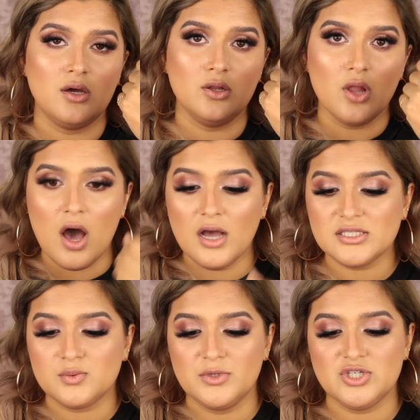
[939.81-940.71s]

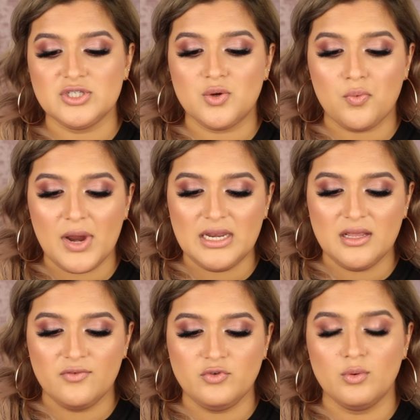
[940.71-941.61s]
gloss, which is great
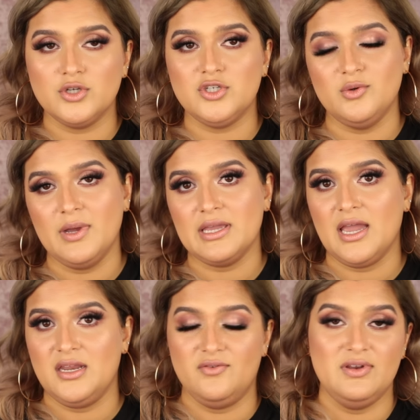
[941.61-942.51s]
if you are doing
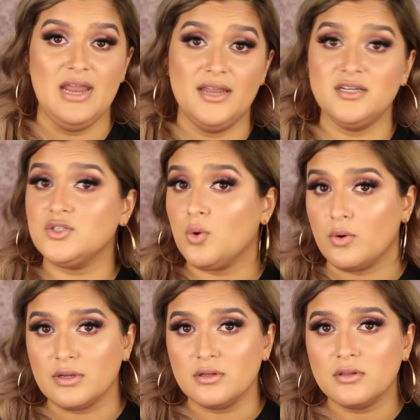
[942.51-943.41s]
kind of an
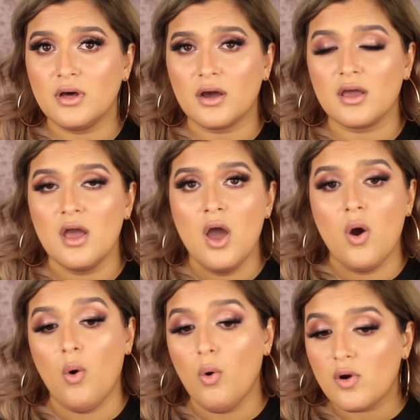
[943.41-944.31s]
editorial look
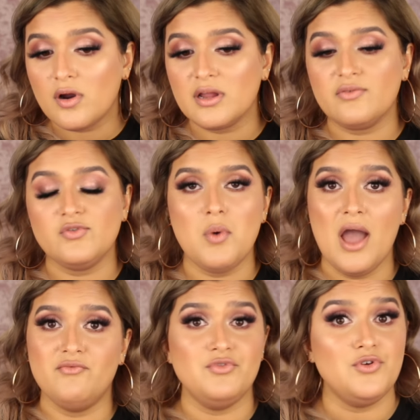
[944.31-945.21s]
or if you
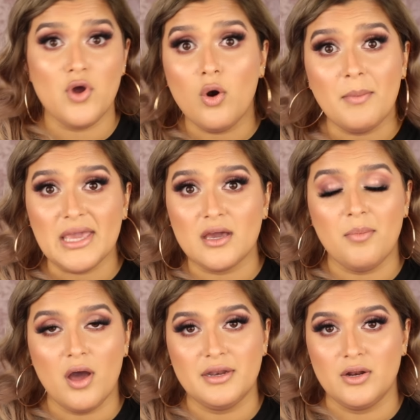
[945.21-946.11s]
have no makeup
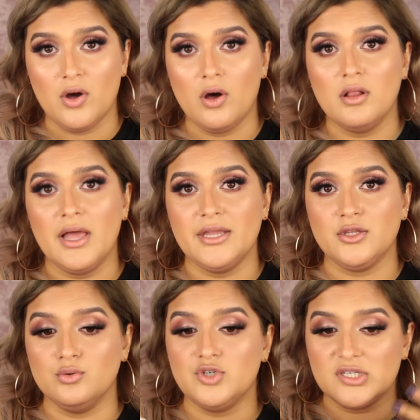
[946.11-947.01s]
on at all and
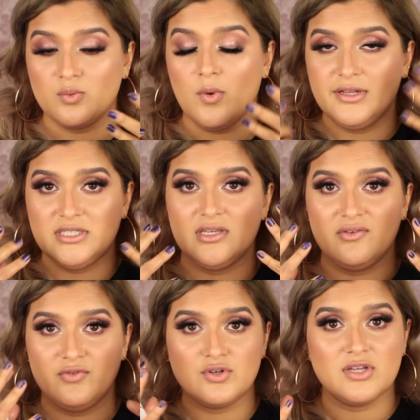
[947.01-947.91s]
you just wanted to
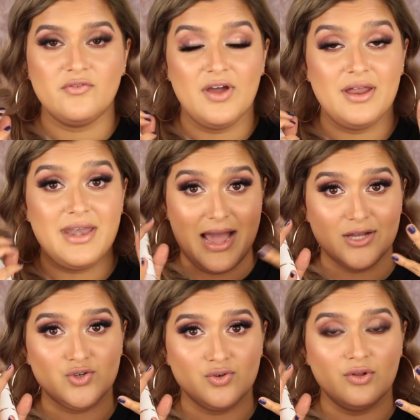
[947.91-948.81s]
give yourself a
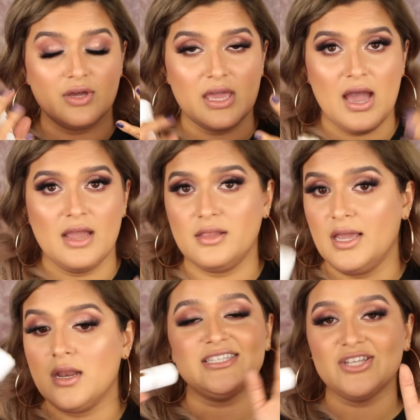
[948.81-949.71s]
natural looking
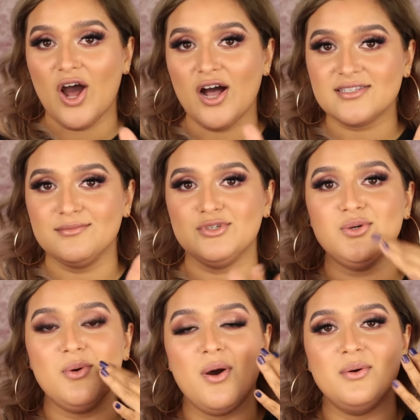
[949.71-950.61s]
highlight, it's an awesome
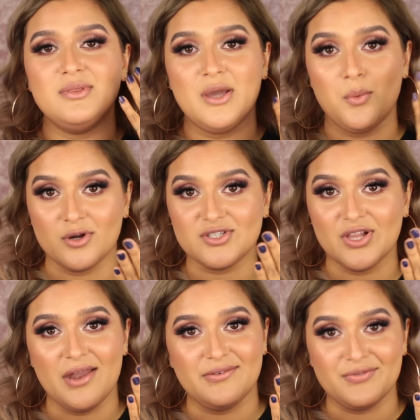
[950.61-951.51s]
duo that works a
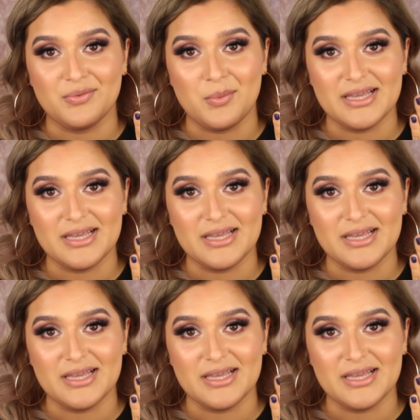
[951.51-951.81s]
lot of different